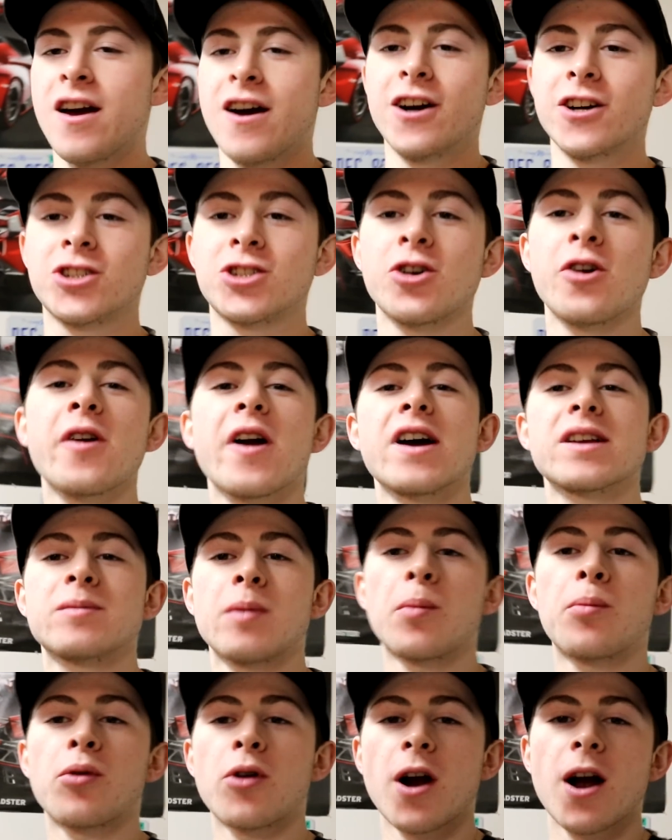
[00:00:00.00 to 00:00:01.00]
I'll show you guys
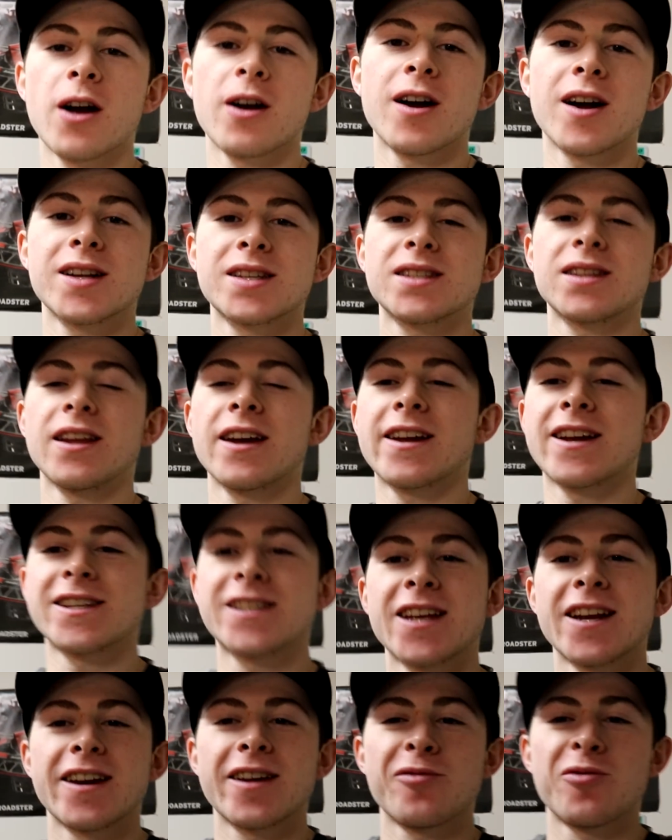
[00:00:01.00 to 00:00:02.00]
my progress. Like I
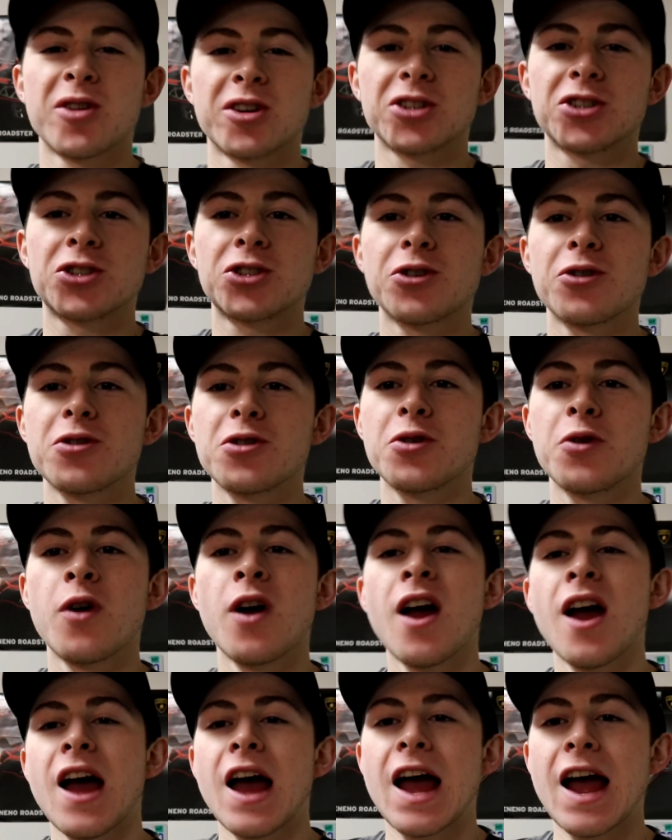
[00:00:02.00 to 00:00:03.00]
said, I didn't wanna show you